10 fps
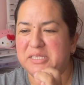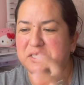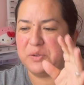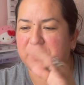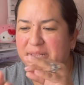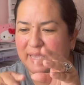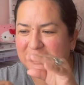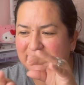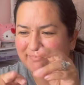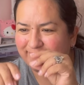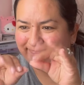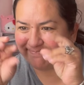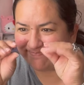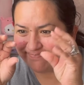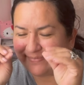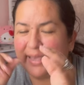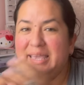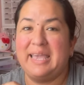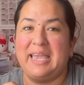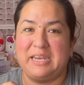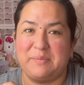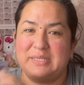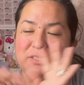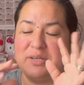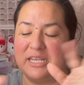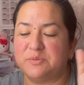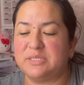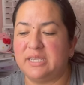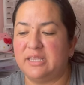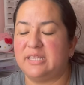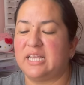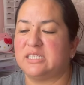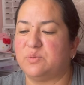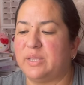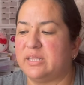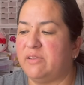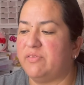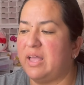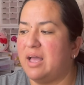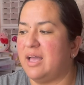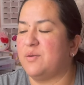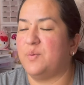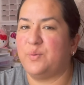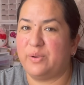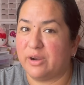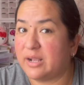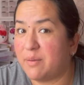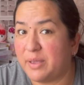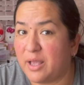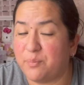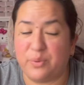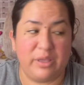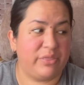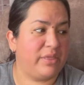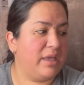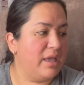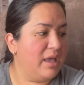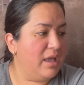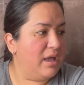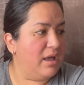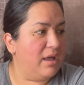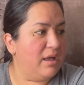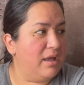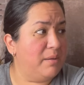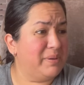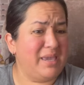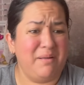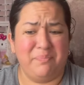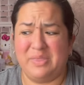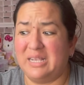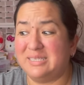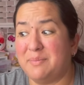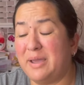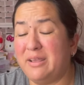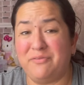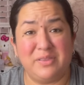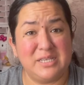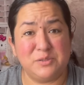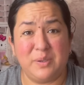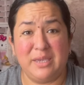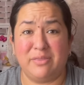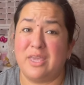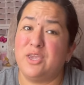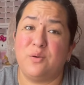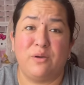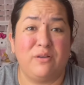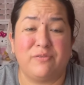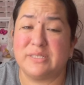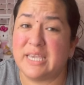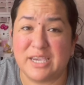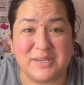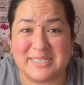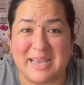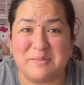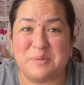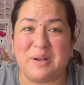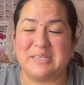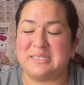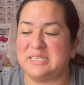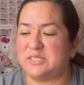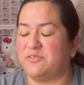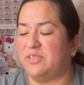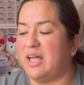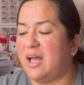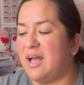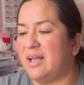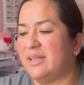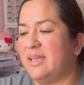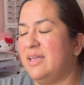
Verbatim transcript: So we're like, anyways, you guys will see in the next weekly vlog what we're coming up with. But yeah, that's about it for this week. Thank you all for taking your time to watch this vlog.